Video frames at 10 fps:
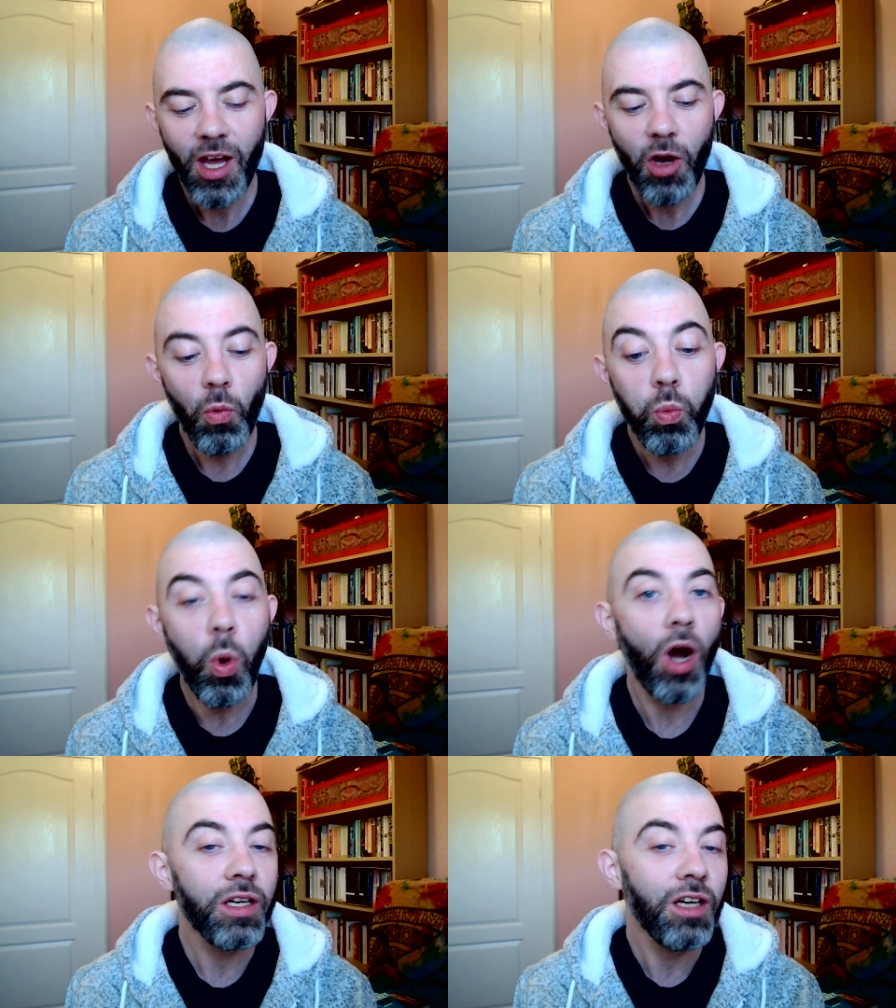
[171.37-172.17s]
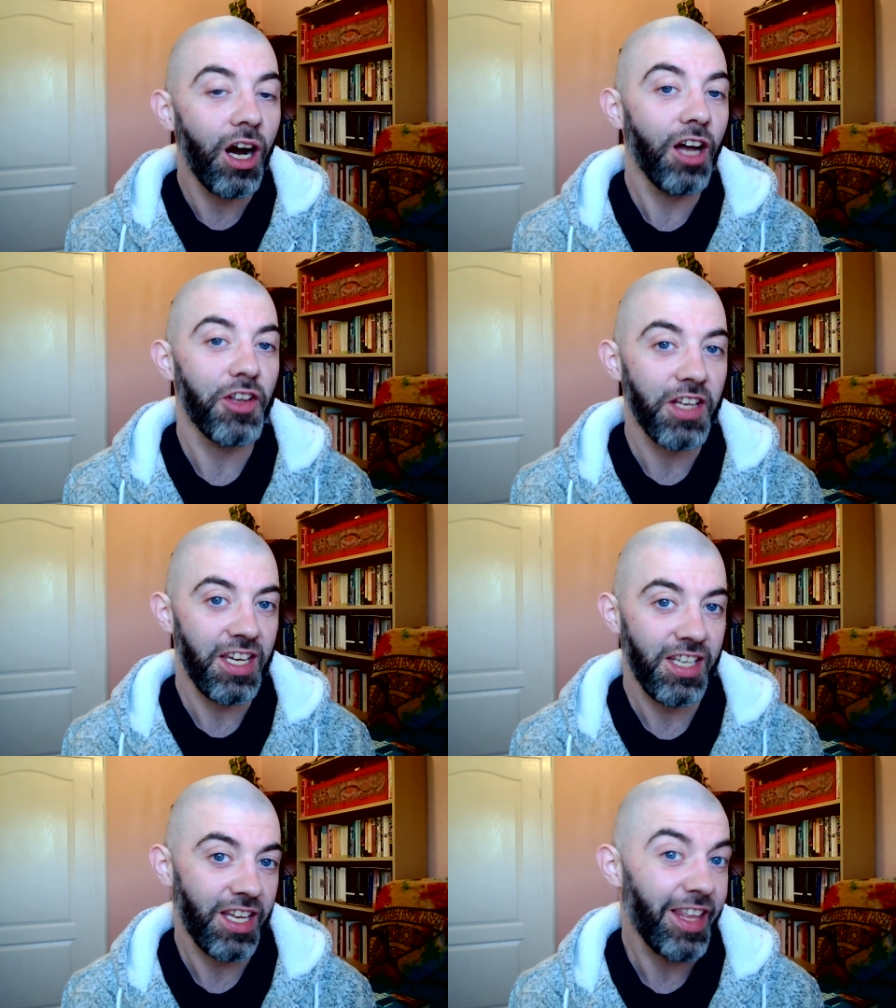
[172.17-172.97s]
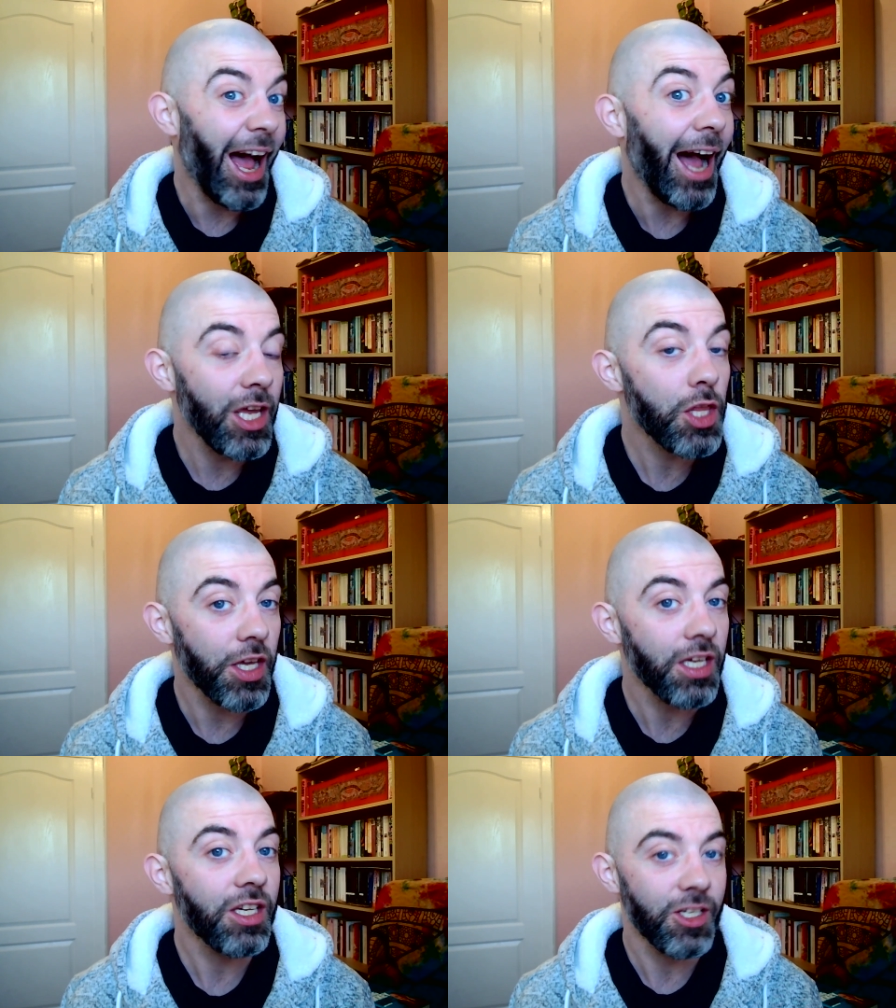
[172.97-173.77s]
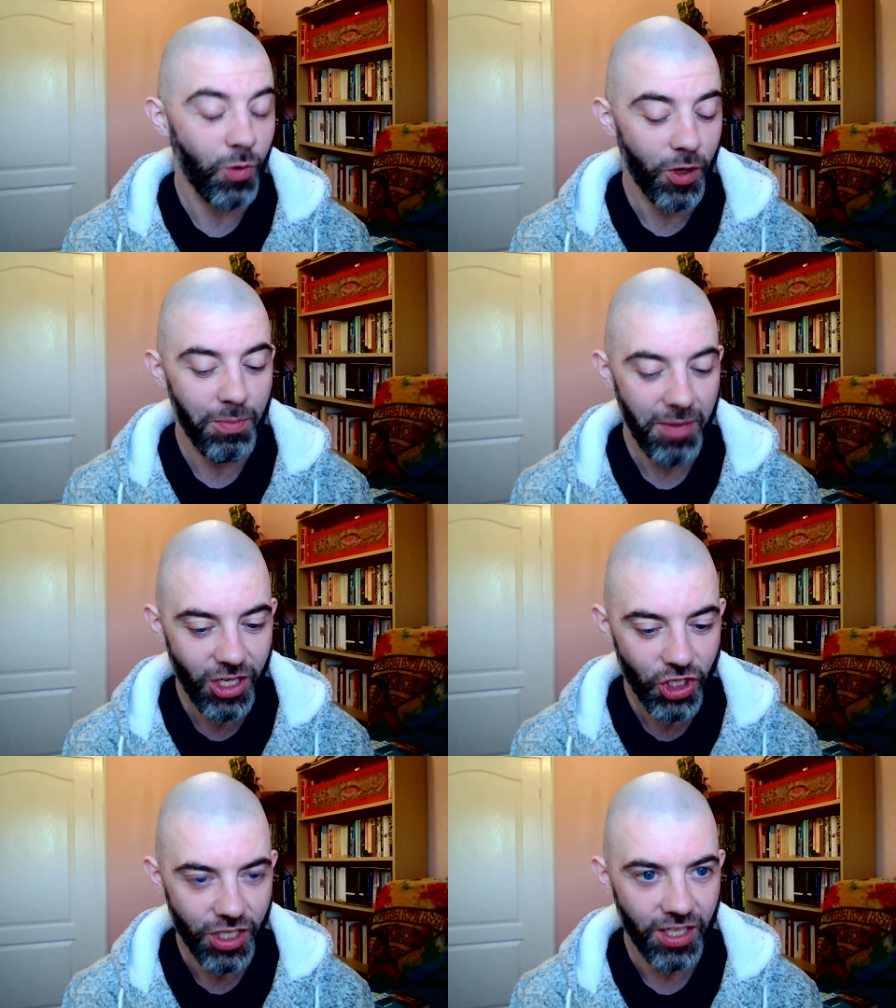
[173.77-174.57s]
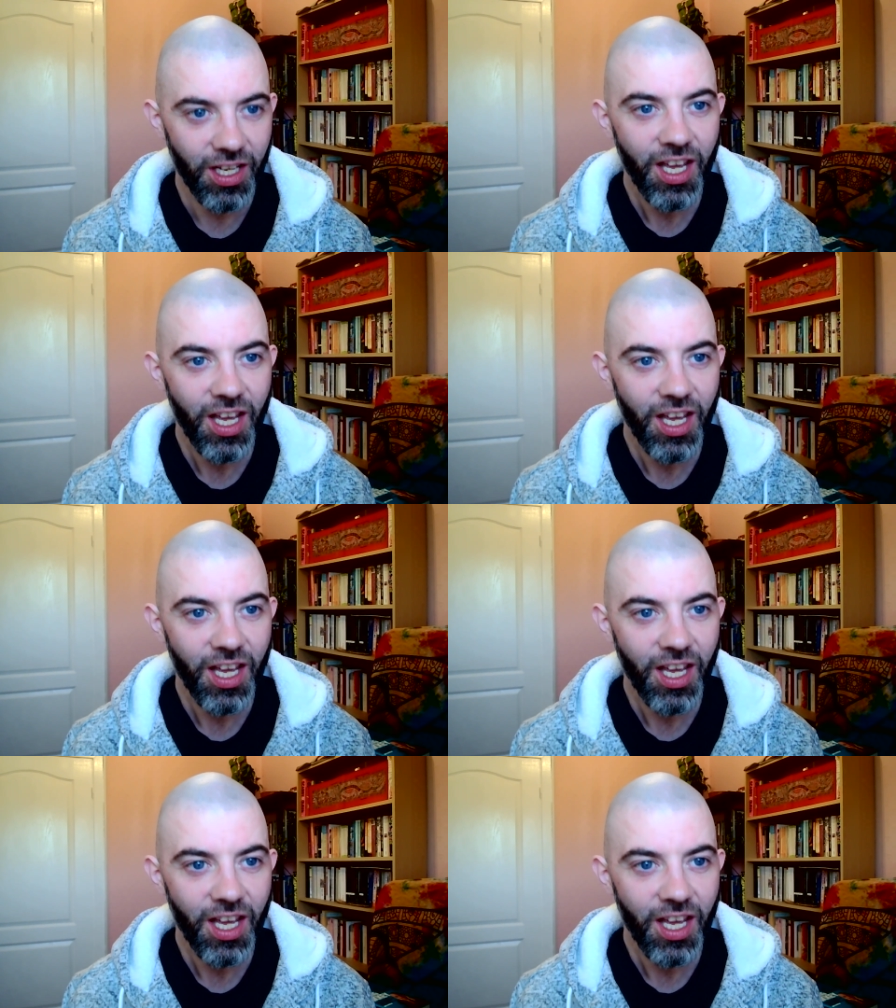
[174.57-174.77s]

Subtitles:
One other area that I think is worth mentioning